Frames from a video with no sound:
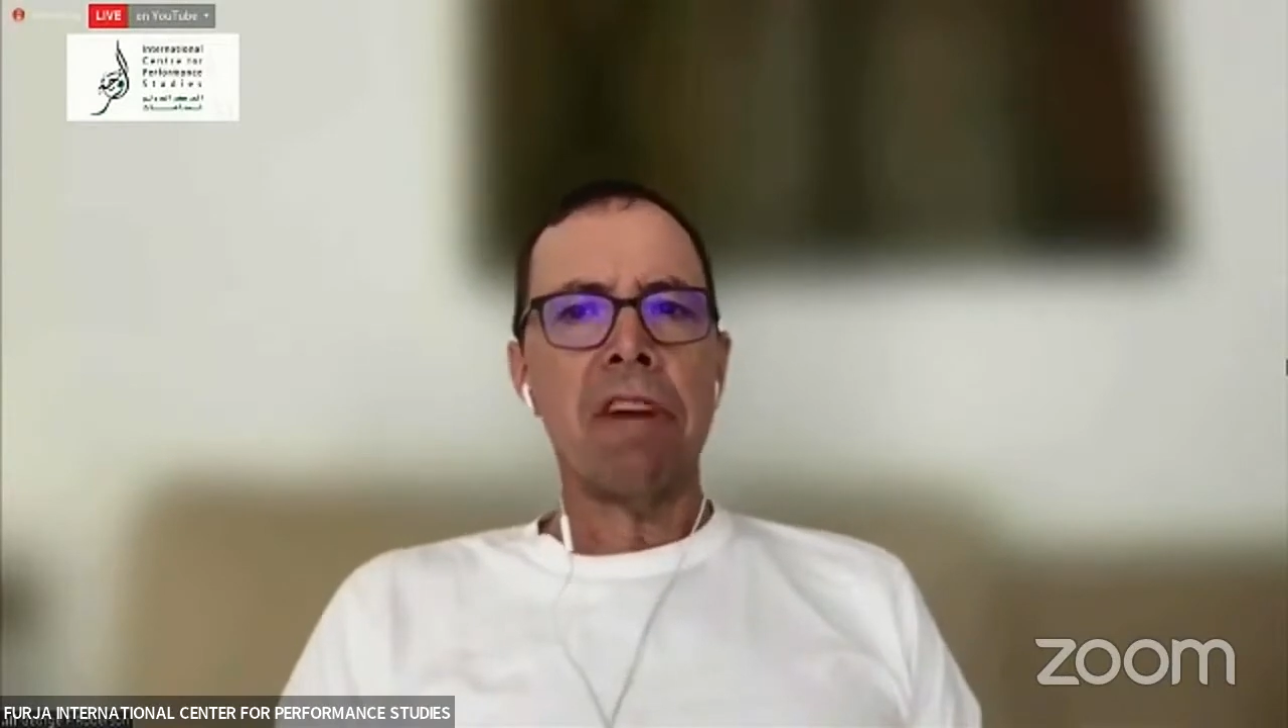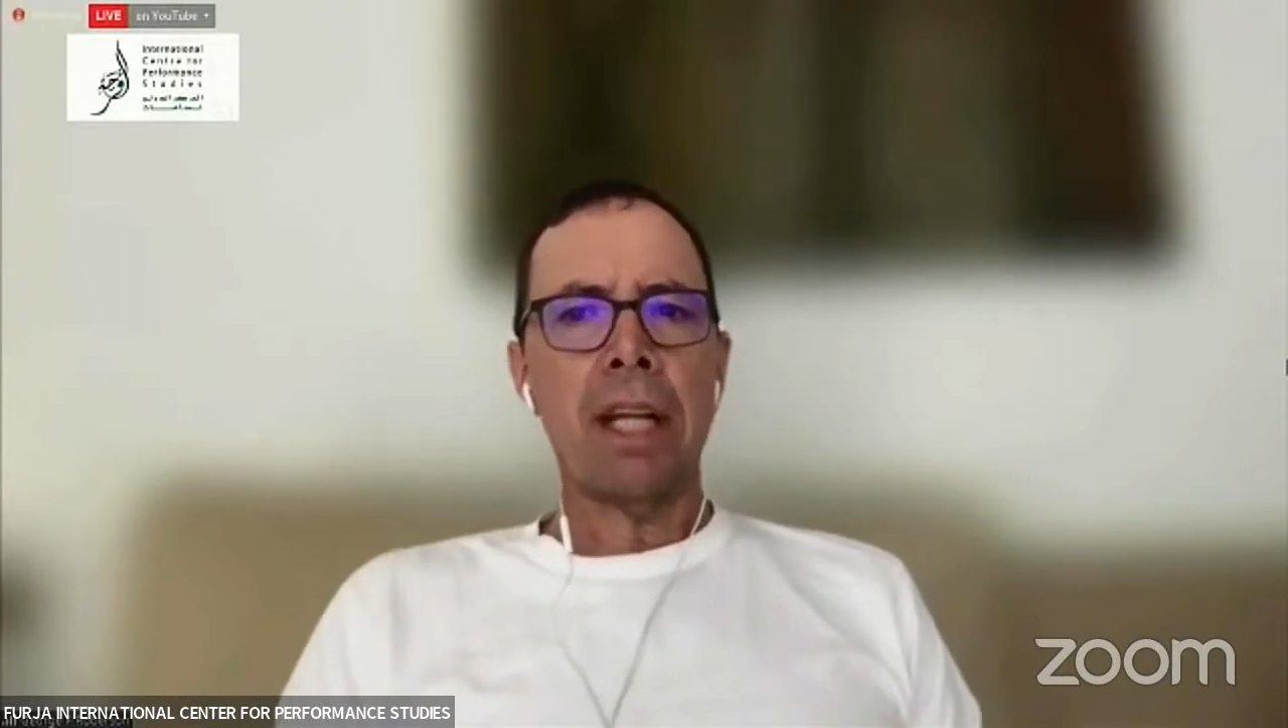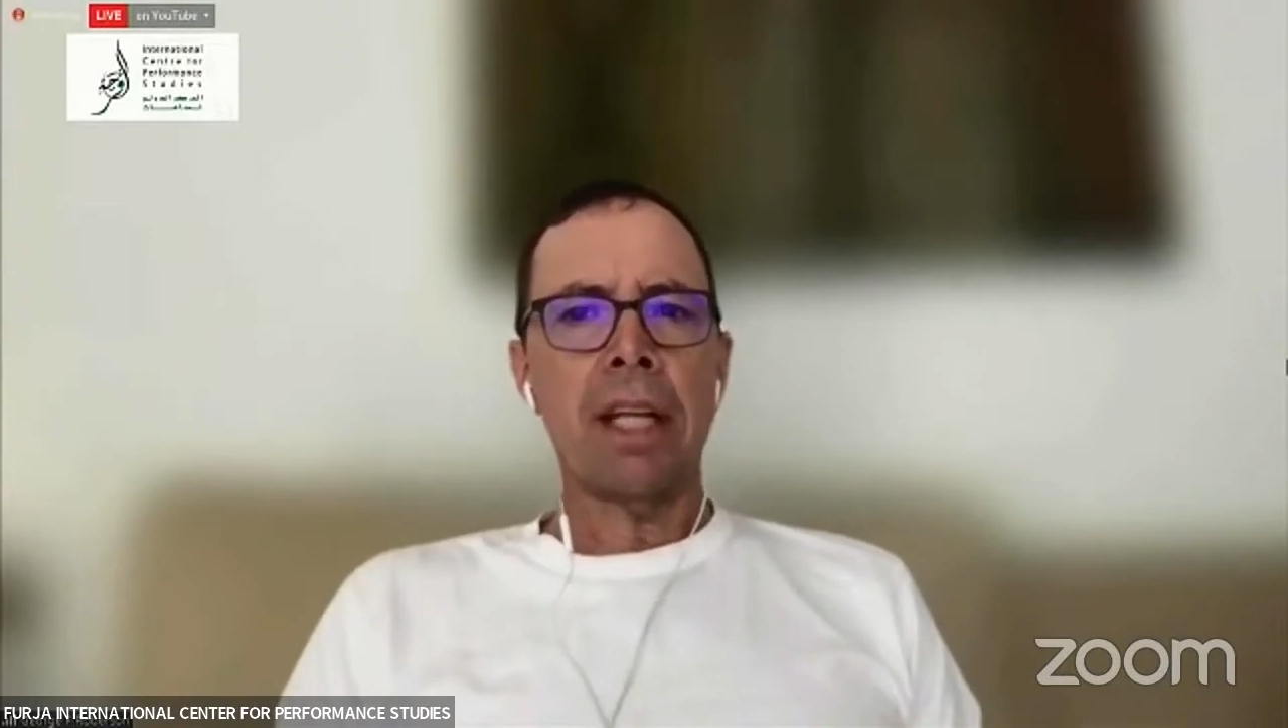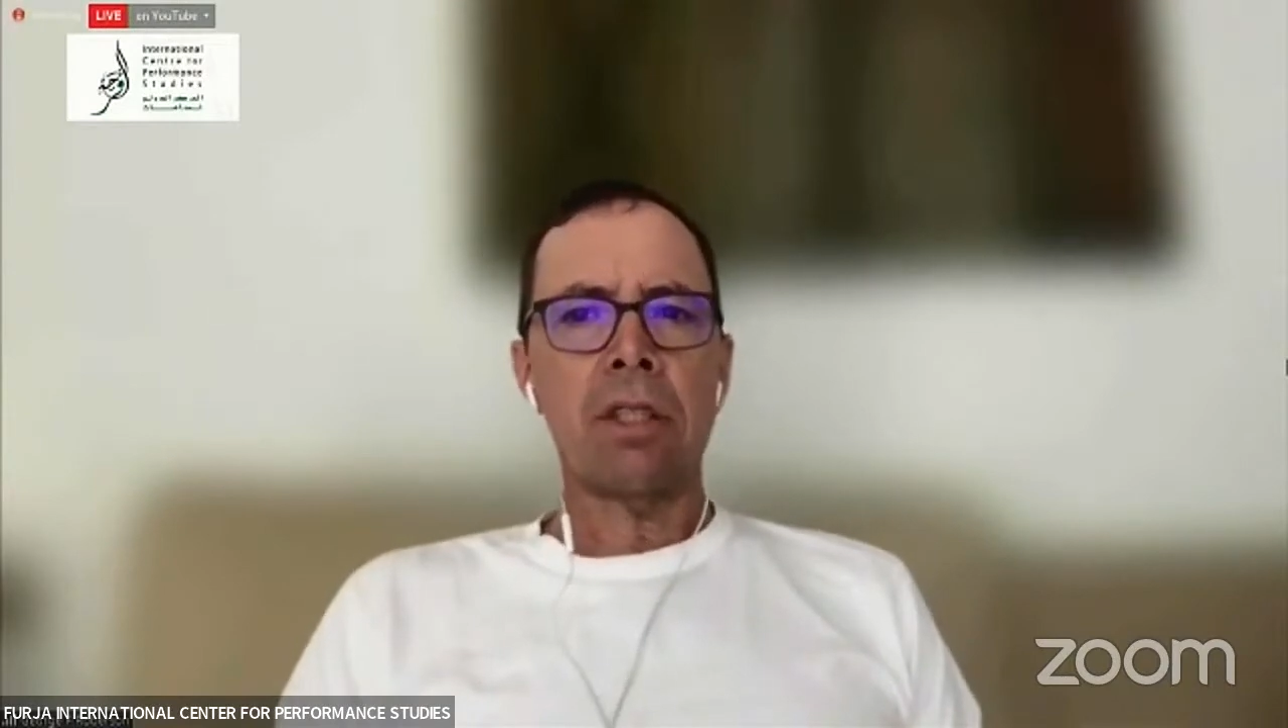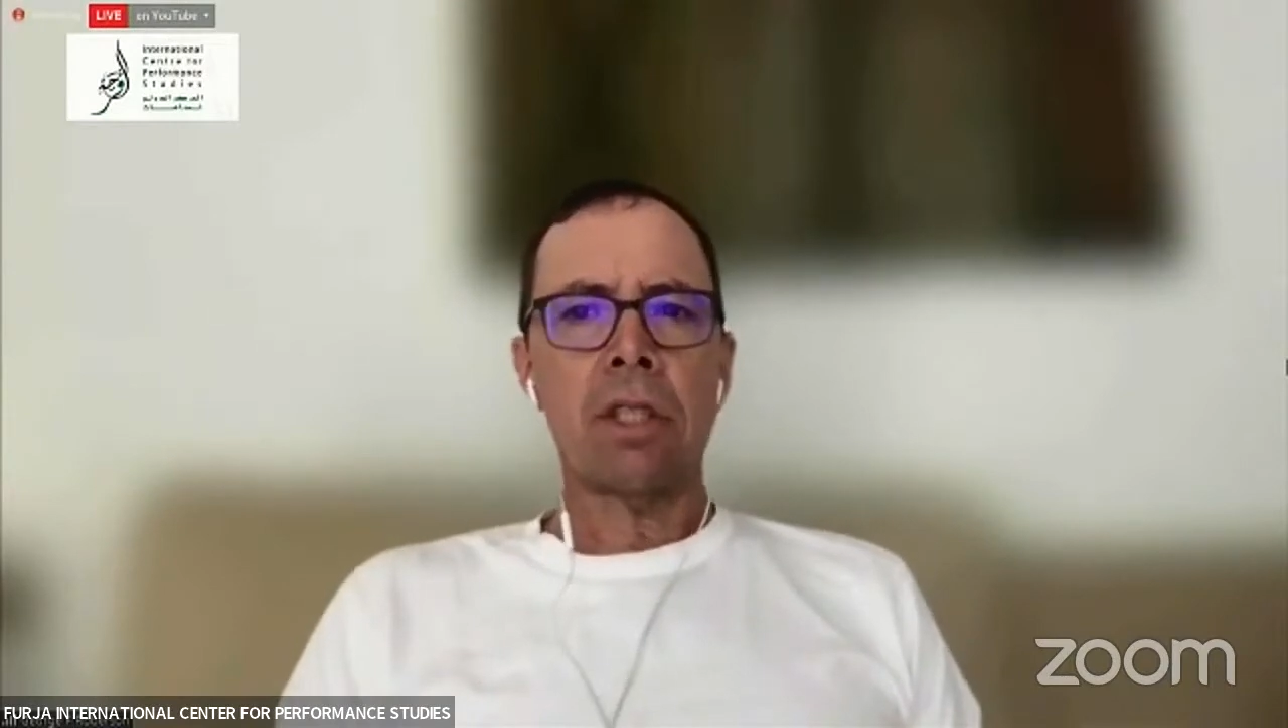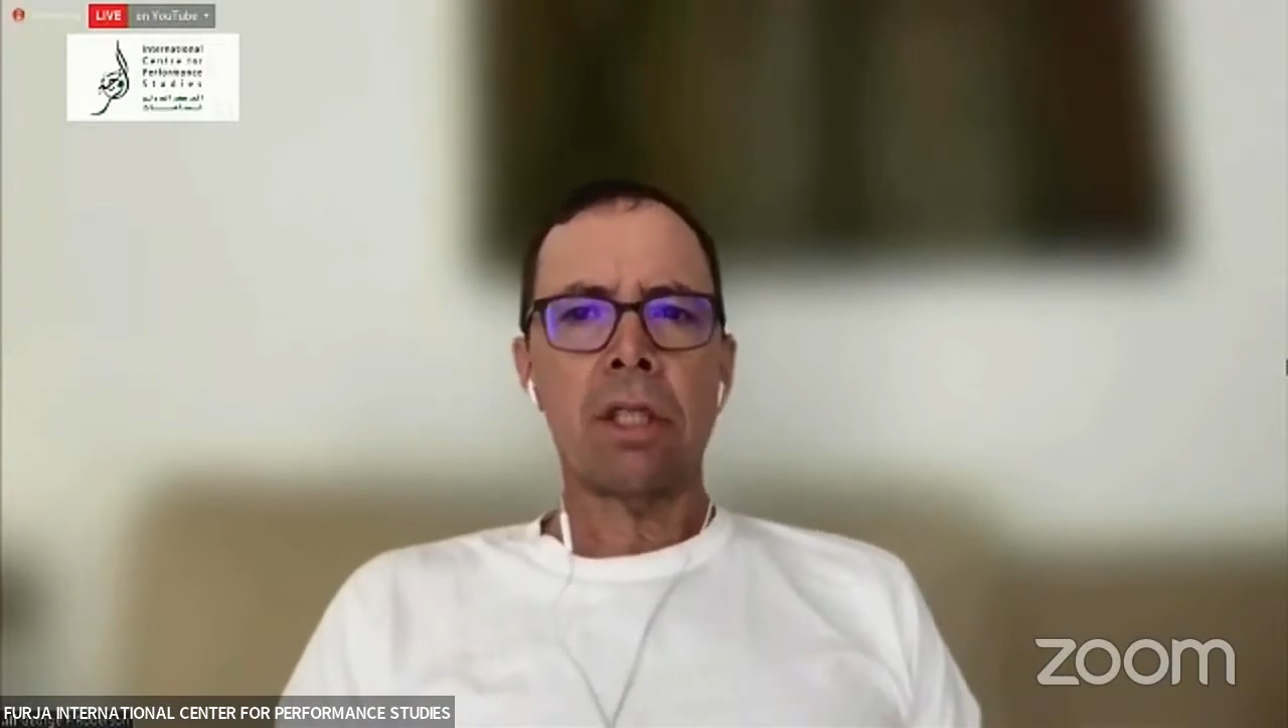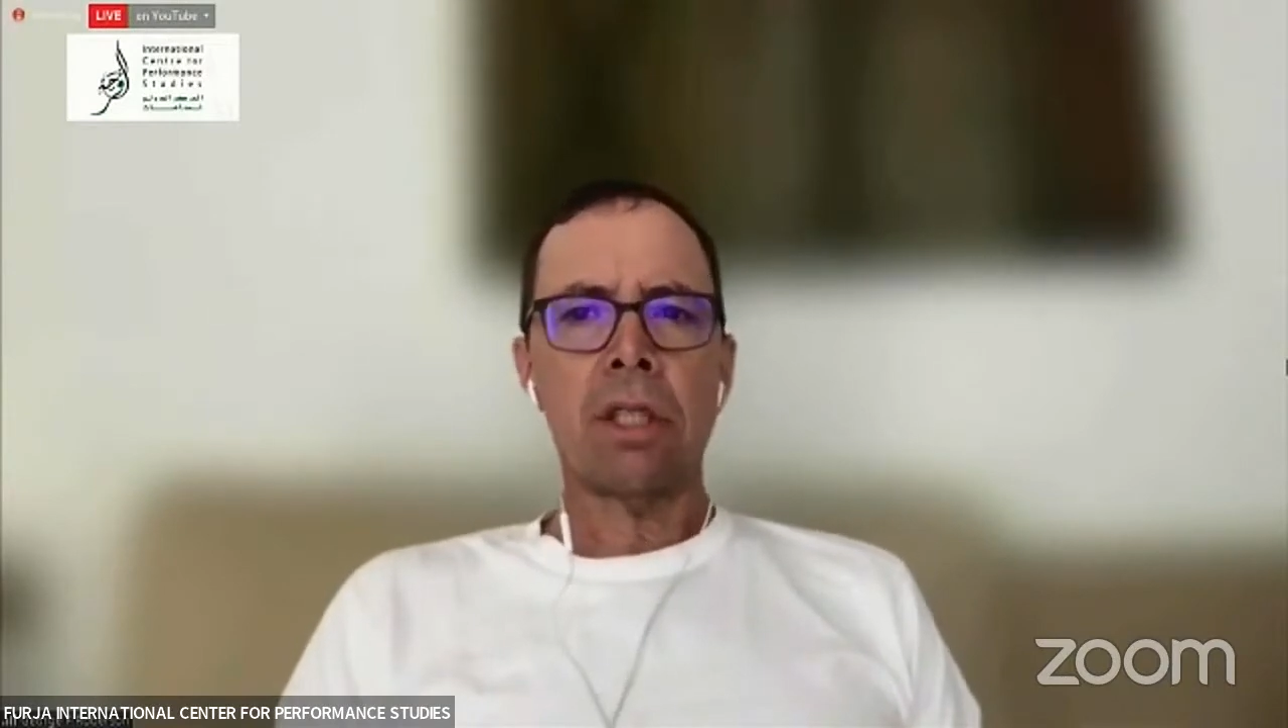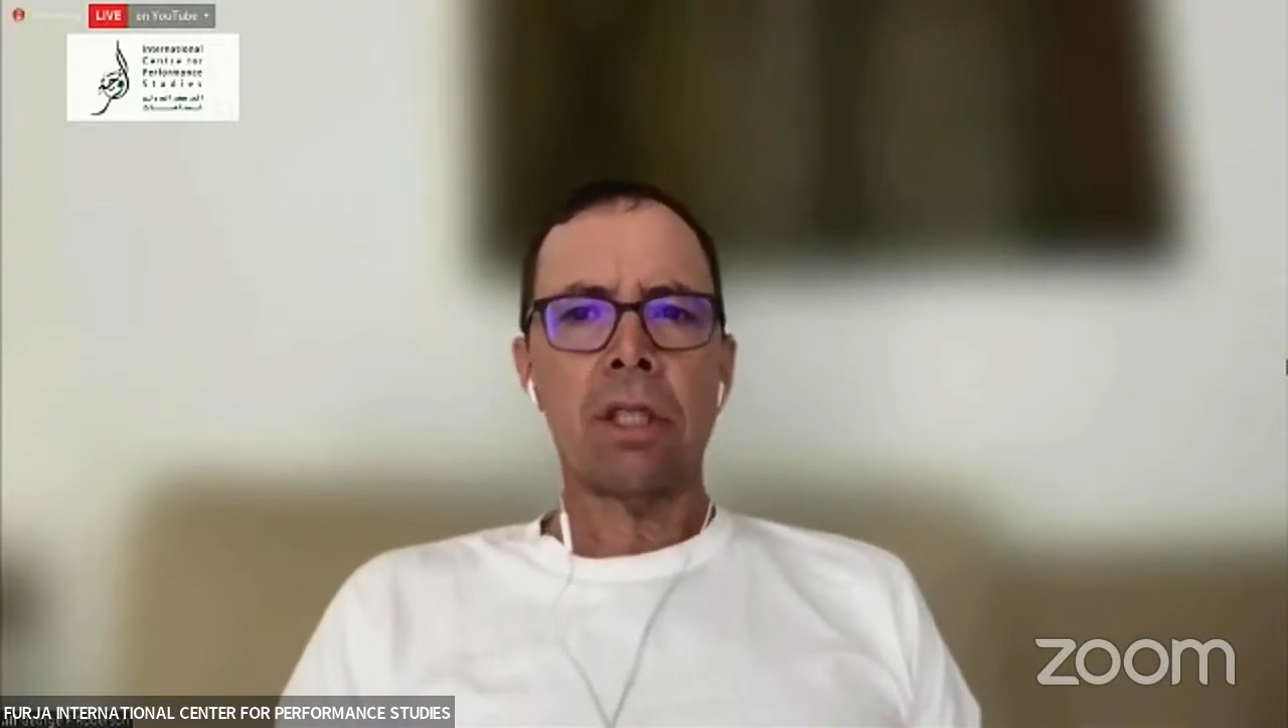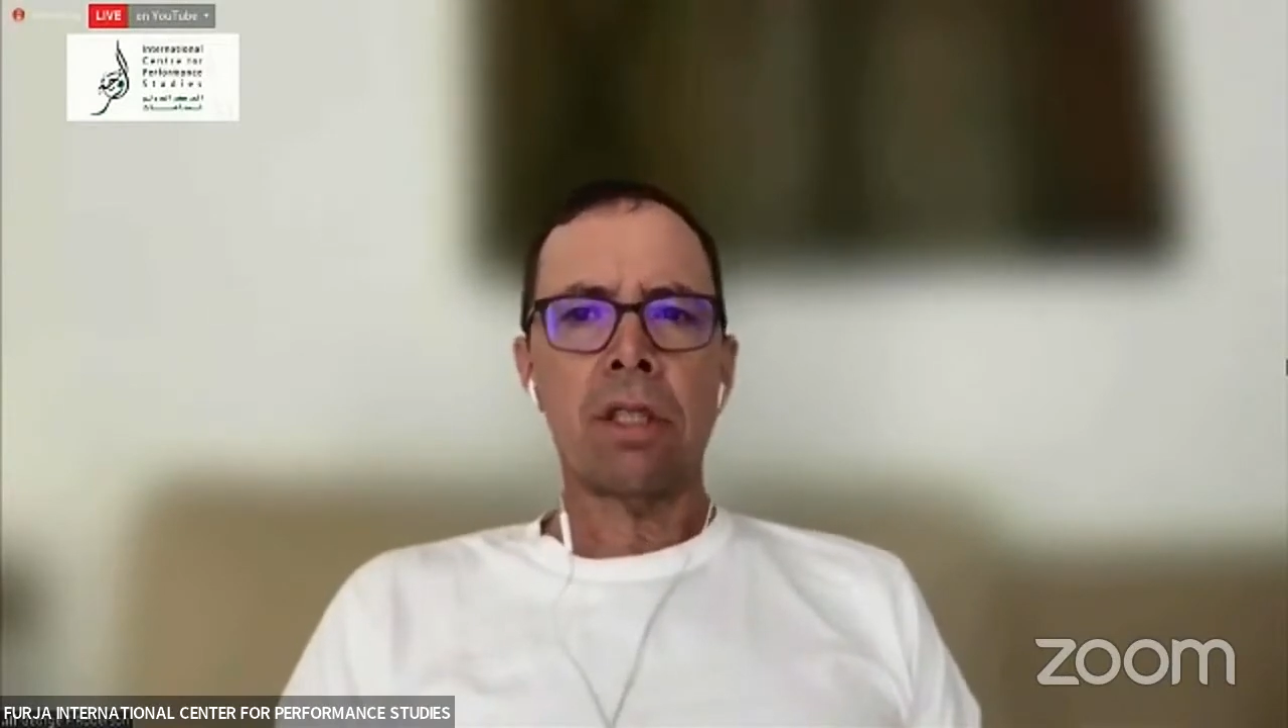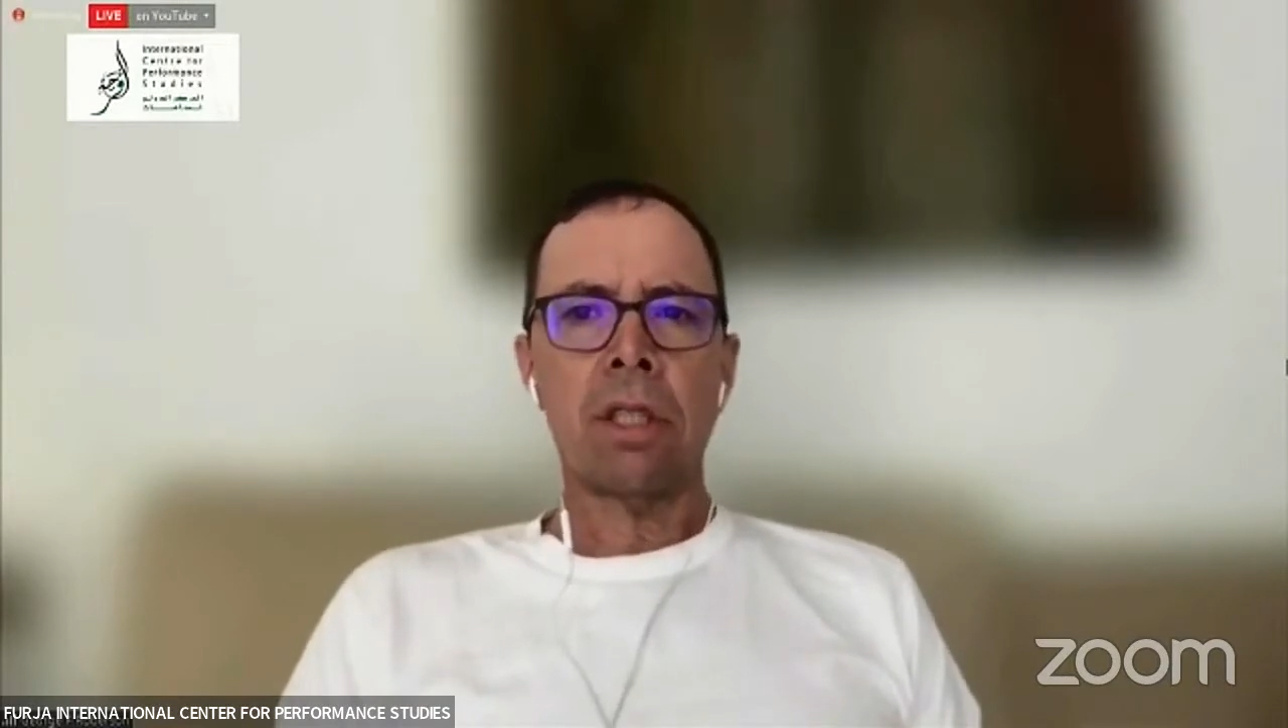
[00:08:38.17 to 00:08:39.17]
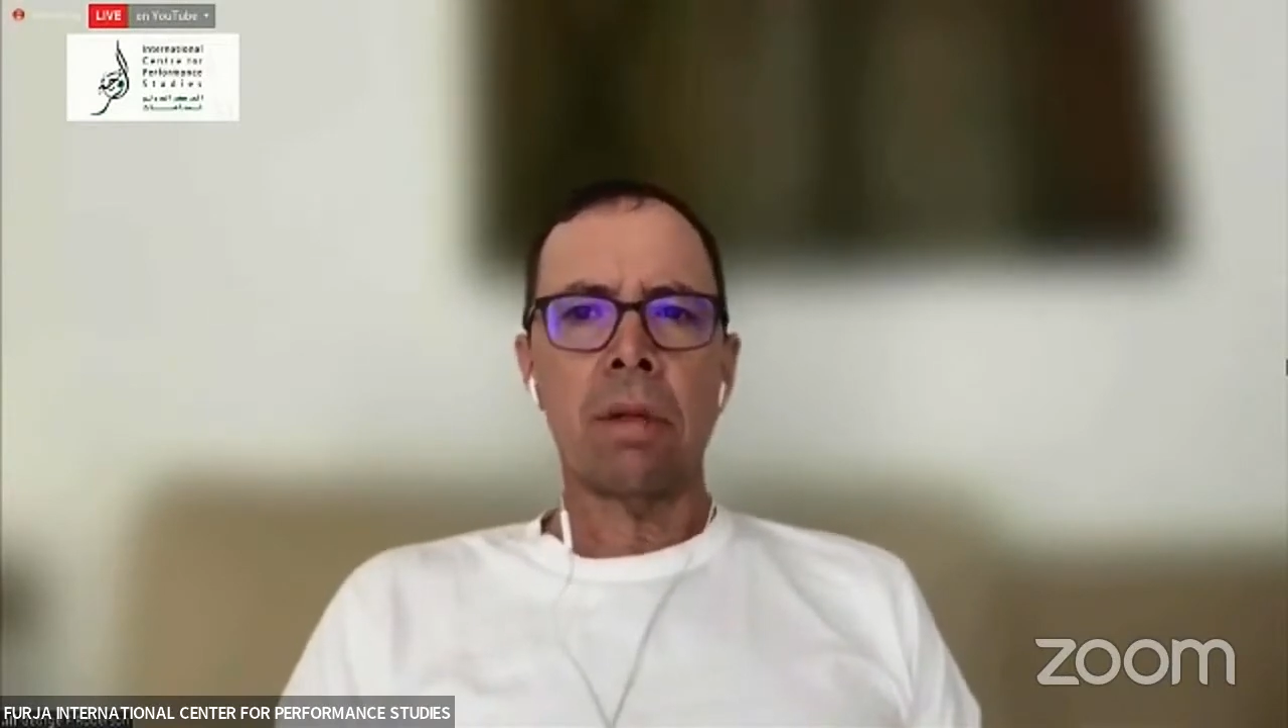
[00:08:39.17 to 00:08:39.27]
systems